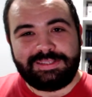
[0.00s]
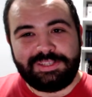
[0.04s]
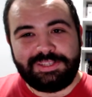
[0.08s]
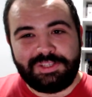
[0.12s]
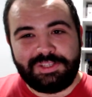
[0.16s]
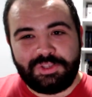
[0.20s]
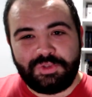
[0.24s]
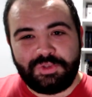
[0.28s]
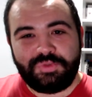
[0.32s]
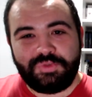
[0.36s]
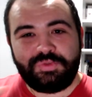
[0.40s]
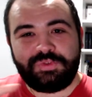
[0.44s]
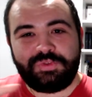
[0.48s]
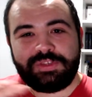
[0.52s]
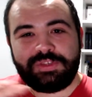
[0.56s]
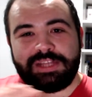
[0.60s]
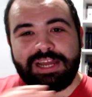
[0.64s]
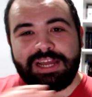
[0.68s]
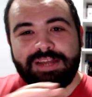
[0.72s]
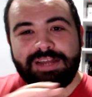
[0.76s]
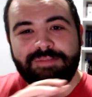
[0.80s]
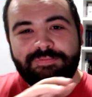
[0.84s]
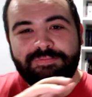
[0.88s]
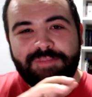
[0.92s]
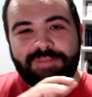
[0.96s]
use
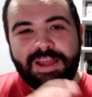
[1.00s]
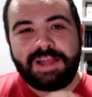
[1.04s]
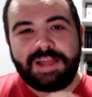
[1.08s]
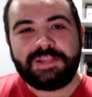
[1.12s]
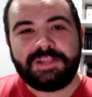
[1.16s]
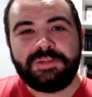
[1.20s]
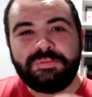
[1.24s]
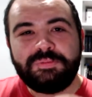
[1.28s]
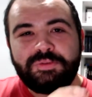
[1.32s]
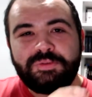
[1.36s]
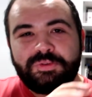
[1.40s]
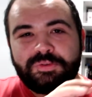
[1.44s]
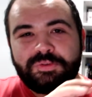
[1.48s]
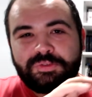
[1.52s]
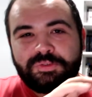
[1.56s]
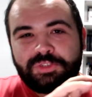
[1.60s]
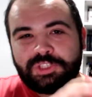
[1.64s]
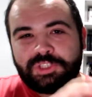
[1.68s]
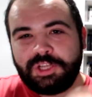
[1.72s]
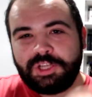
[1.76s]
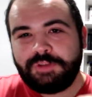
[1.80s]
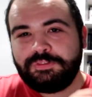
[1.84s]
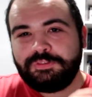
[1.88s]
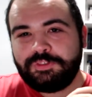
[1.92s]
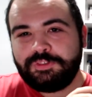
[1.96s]
that valuable
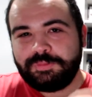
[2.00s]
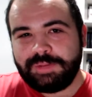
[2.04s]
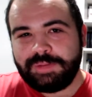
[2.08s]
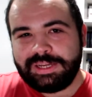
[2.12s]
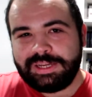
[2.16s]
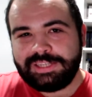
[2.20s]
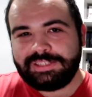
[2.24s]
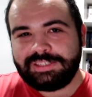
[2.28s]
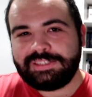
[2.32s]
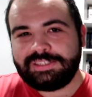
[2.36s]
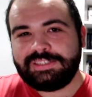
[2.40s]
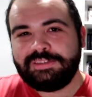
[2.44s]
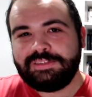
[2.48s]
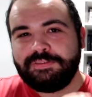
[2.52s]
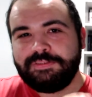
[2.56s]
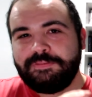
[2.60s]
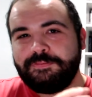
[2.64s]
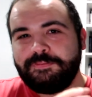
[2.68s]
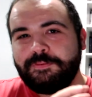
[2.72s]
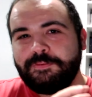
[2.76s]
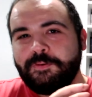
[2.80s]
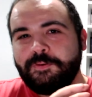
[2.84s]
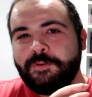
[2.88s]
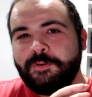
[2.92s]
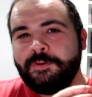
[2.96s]
shelf space
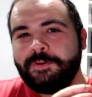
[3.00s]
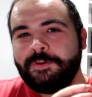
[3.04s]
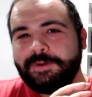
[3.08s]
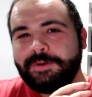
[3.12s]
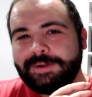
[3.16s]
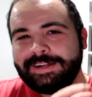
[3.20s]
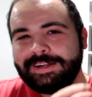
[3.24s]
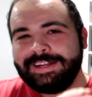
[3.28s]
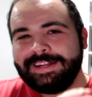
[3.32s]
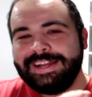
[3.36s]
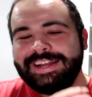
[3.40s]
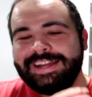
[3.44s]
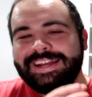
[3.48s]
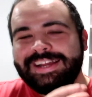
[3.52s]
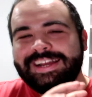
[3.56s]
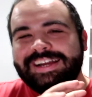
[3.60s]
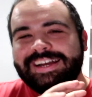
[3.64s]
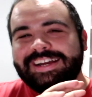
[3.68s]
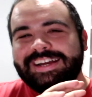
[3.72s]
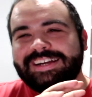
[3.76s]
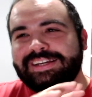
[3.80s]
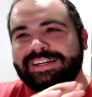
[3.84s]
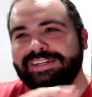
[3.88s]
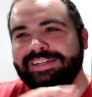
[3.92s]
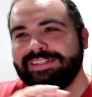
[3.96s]
for
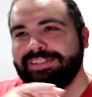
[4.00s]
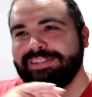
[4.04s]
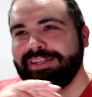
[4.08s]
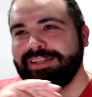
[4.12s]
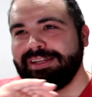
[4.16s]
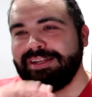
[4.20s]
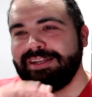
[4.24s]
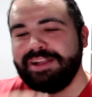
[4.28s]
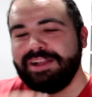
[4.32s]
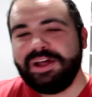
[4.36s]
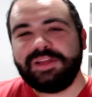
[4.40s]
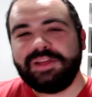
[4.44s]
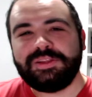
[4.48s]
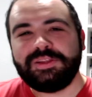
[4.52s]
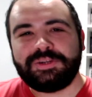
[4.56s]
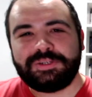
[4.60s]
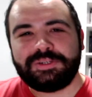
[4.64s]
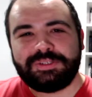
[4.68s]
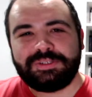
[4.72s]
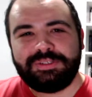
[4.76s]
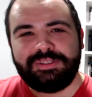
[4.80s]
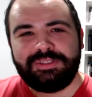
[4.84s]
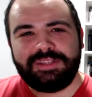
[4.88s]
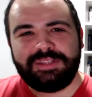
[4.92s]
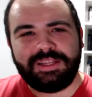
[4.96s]
uh,
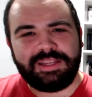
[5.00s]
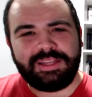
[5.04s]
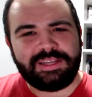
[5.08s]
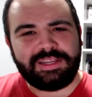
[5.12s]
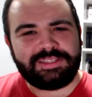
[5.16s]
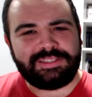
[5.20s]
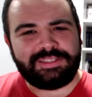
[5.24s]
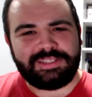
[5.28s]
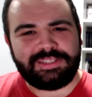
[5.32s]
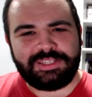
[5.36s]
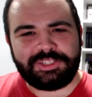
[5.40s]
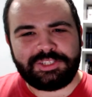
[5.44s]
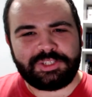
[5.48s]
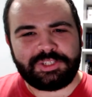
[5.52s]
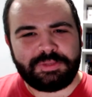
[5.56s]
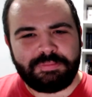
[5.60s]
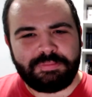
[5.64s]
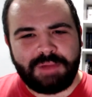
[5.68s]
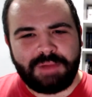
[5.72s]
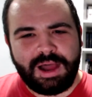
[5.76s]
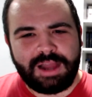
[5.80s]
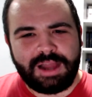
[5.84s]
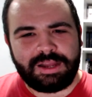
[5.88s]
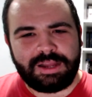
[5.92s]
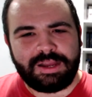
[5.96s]
another deluxe
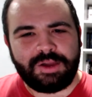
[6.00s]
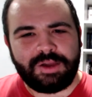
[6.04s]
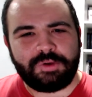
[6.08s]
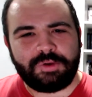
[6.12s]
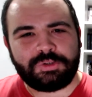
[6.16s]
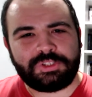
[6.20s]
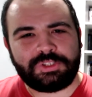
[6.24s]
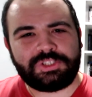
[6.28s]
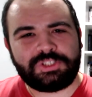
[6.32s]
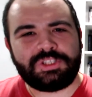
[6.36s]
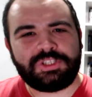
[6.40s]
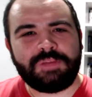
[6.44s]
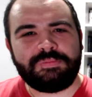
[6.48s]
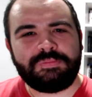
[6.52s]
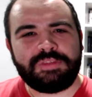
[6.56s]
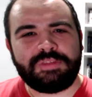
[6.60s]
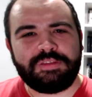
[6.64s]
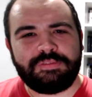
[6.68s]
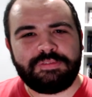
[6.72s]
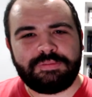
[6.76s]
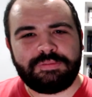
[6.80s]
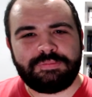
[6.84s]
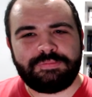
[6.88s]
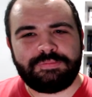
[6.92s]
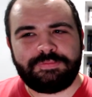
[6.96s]
edition manga or
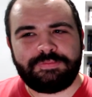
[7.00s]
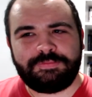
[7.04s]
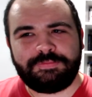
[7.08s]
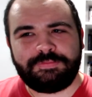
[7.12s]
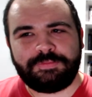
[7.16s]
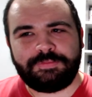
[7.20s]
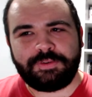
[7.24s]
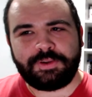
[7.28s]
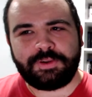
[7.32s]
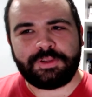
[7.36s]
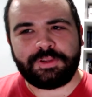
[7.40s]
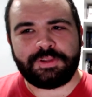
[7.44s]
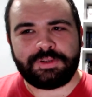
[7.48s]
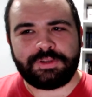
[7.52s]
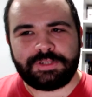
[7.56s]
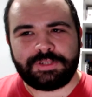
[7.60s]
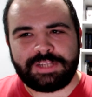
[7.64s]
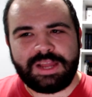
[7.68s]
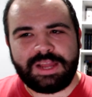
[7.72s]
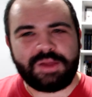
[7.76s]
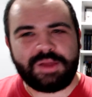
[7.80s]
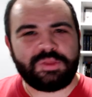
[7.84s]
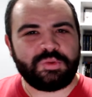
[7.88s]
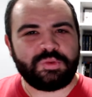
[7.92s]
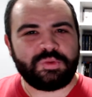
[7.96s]
something further
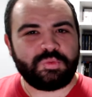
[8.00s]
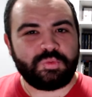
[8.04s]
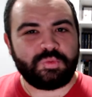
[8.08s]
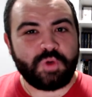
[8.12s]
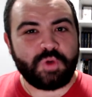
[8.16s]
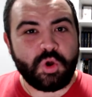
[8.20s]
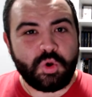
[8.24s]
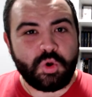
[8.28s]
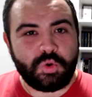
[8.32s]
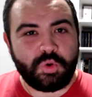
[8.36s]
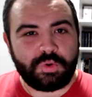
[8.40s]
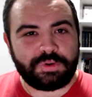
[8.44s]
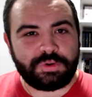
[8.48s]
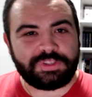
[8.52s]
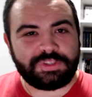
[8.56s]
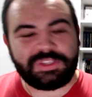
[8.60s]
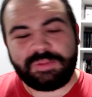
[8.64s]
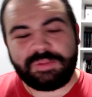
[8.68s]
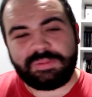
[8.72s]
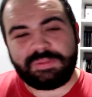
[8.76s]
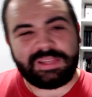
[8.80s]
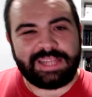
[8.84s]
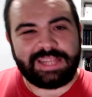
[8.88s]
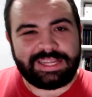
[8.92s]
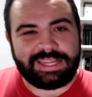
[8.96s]
down the road or
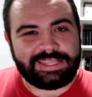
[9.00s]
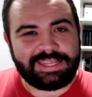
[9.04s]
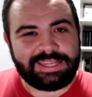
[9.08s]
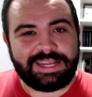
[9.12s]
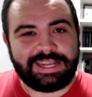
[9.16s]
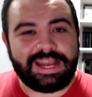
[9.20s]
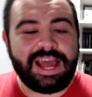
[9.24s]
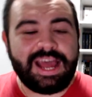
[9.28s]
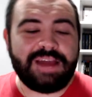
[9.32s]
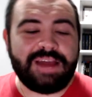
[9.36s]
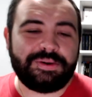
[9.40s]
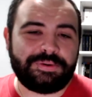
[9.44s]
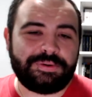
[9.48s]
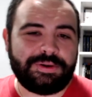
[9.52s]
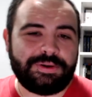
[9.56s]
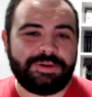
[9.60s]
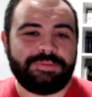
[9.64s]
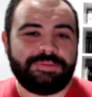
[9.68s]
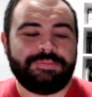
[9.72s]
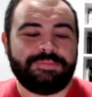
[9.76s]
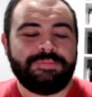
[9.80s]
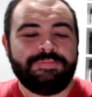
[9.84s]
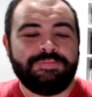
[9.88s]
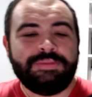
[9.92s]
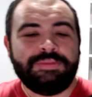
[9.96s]
something like that. I don't know.
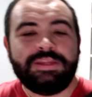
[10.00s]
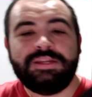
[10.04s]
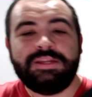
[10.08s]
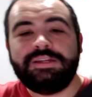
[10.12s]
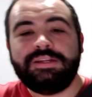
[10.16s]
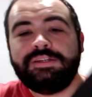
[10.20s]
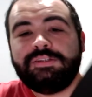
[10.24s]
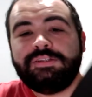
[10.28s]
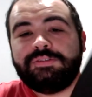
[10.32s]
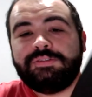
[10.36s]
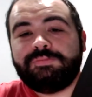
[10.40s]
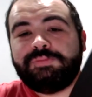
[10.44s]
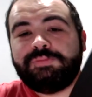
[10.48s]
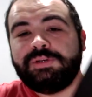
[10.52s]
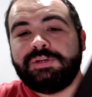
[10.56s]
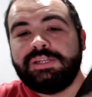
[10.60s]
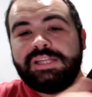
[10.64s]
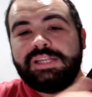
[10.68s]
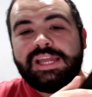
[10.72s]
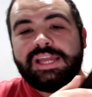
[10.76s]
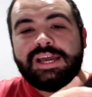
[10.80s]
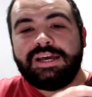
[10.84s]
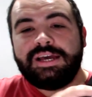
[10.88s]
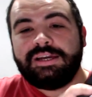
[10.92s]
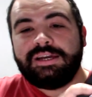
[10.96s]

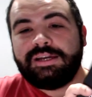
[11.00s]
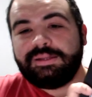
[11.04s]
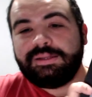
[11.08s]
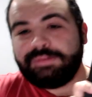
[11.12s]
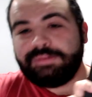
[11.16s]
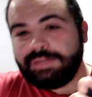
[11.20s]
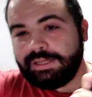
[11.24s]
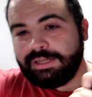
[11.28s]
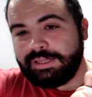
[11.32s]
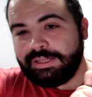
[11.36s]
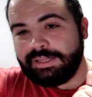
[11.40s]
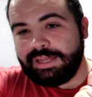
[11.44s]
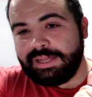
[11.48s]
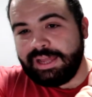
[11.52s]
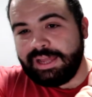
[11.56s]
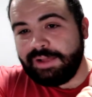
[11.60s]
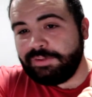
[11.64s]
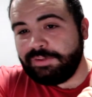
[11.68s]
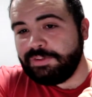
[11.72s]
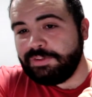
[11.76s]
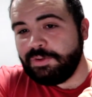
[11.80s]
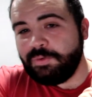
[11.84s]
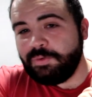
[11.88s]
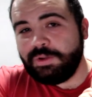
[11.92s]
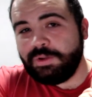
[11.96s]
But yeah, uh, the
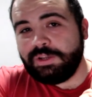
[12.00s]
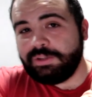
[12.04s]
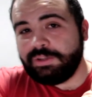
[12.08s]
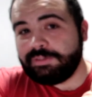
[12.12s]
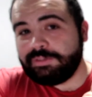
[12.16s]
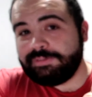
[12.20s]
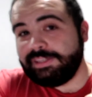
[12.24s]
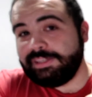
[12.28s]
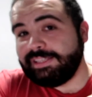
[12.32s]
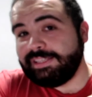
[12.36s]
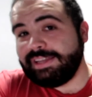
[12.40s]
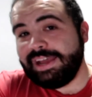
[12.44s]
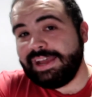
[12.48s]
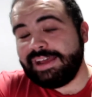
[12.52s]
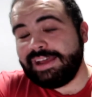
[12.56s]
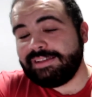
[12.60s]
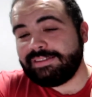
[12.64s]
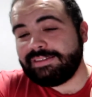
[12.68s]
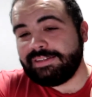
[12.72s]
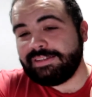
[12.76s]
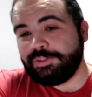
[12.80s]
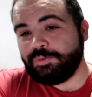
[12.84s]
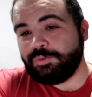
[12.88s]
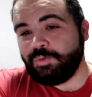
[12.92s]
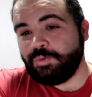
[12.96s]
Hellsing one looks
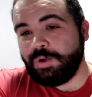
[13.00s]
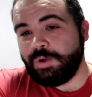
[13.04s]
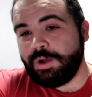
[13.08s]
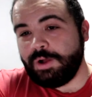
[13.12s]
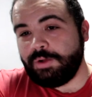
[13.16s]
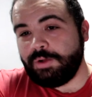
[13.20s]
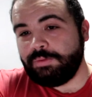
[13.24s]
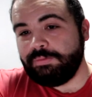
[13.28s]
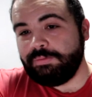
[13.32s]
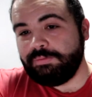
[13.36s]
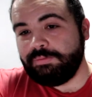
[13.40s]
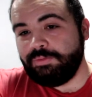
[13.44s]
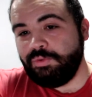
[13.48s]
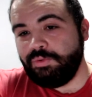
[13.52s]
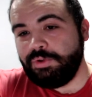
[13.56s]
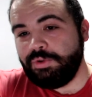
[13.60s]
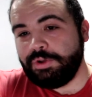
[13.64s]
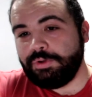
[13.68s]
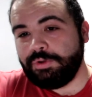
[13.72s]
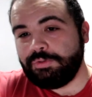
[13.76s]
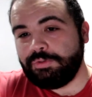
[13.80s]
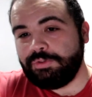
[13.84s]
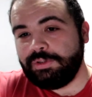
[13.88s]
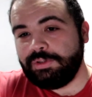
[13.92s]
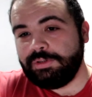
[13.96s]
fantastic as well. Who
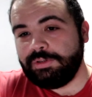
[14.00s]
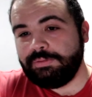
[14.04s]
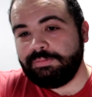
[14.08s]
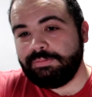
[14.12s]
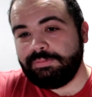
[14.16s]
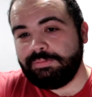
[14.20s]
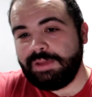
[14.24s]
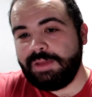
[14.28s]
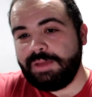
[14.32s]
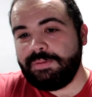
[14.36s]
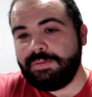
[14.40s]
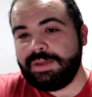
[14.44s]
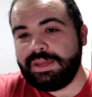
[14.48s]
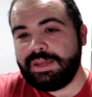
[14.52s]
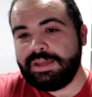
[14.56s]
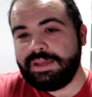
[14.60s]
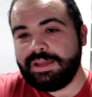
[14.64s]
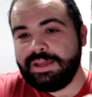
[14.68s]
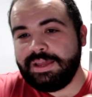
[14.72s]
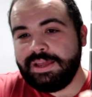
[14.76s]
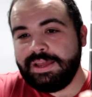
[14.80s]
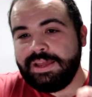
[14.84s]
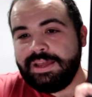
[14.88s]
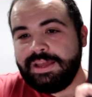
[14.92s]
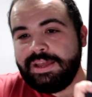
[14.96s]
knows?
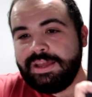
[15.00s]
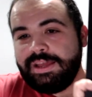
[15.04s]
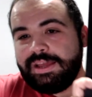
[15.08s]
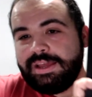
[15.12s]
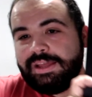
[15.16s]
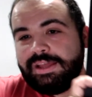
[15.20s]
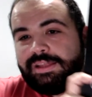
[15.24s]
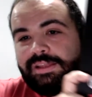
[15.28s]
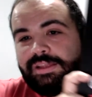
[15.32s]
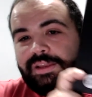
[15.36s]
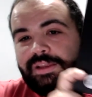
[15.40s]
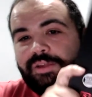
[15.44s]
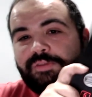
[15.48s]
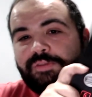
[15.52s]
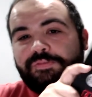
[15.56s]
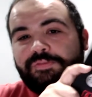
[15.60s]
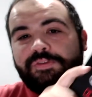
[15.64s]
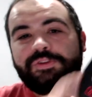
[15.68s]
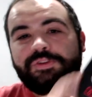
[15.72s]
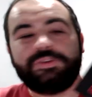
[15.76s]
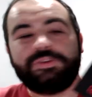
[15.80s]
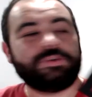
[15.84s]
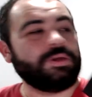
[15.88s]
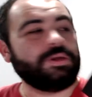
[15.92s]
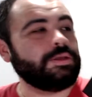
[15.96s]
Maybe in the near
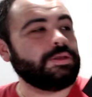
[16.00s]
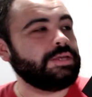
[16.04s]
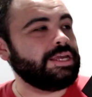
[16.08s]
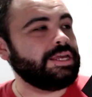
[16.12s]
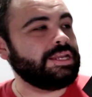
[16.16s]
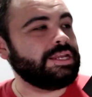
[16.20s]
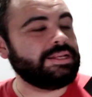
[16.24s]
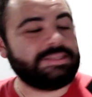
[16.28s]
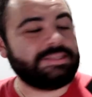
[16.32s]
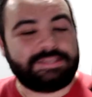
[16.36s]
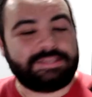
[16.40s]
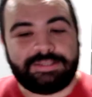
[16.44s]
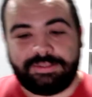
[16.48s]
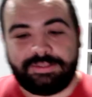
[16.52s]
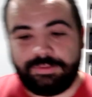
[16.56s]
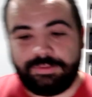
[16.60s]
future I'll get it.